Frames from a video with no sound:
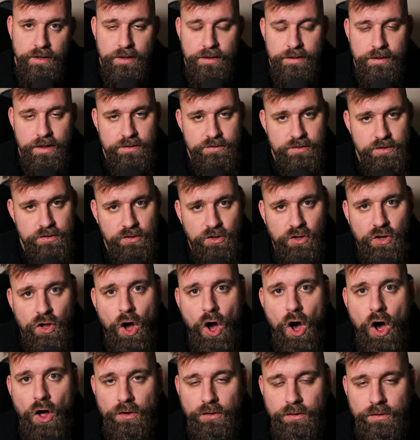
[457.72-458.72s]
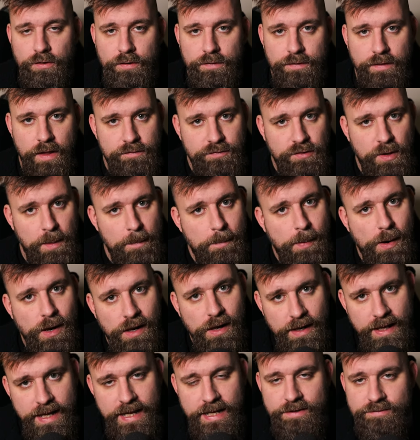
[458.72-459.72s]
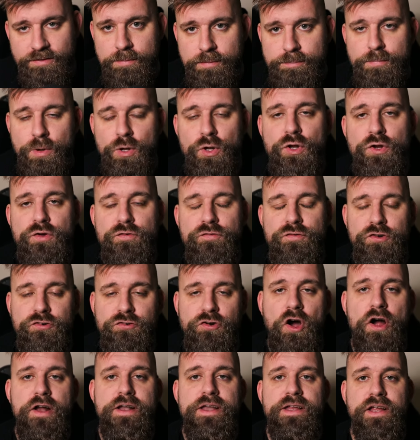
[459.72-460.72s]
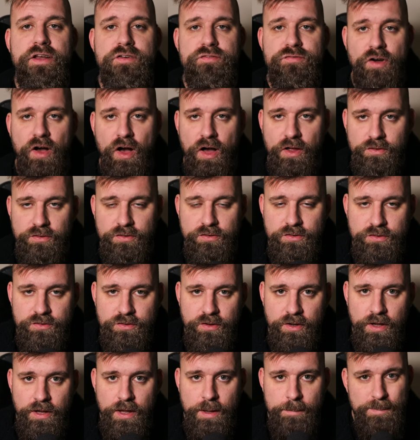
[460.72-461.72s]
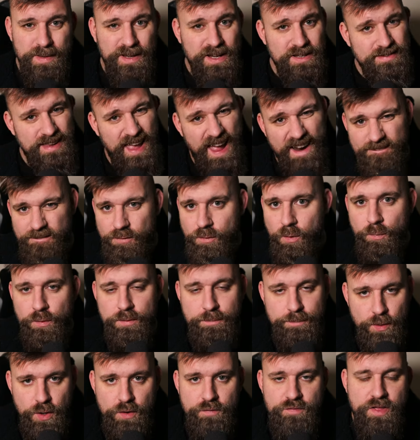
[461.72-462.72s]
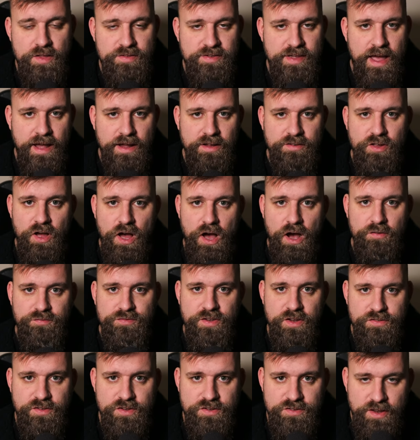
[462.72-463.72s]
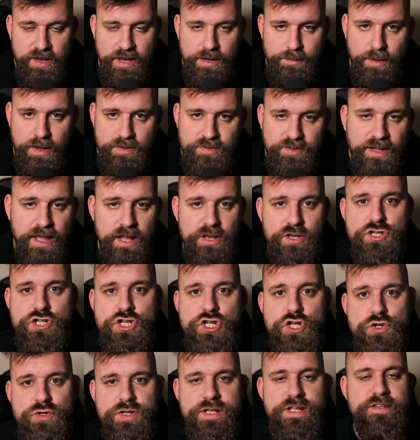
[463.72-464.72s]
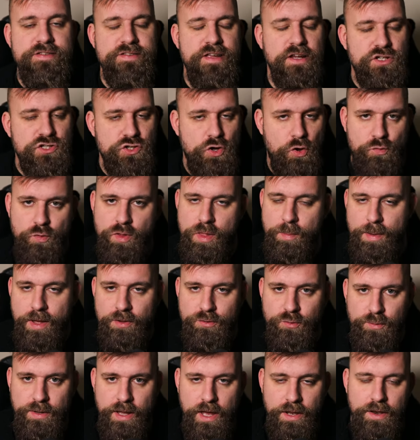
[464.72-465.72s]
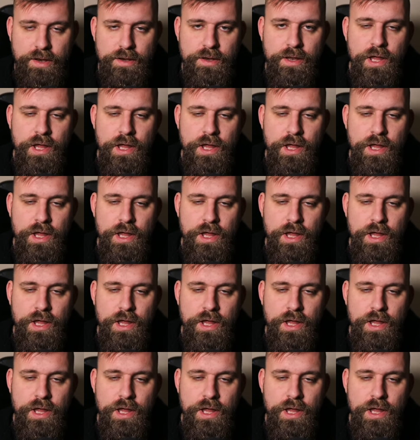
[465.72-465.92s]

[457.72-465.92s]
This is gone. They've completely removed grinding advance because everyone would move their tanks half distance anyway to get 2d6 shots with a battle cannon.